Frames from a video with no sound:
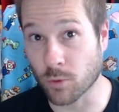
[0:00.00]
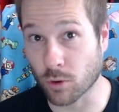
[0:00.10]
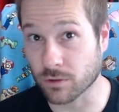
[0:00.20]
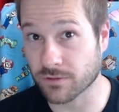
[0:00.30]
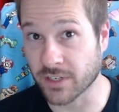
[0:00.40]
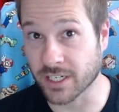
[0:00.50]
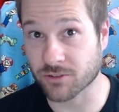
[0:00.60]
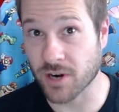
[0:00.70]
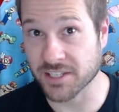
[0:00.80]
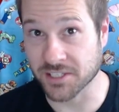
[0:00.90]
Immortals
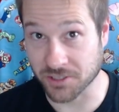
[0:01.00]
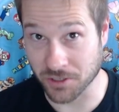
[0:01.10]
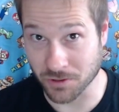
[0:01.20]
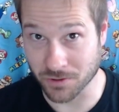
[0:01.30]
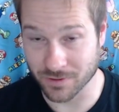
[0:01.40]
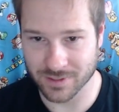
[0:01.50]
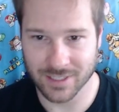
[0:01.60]
Phoenix Rising 2.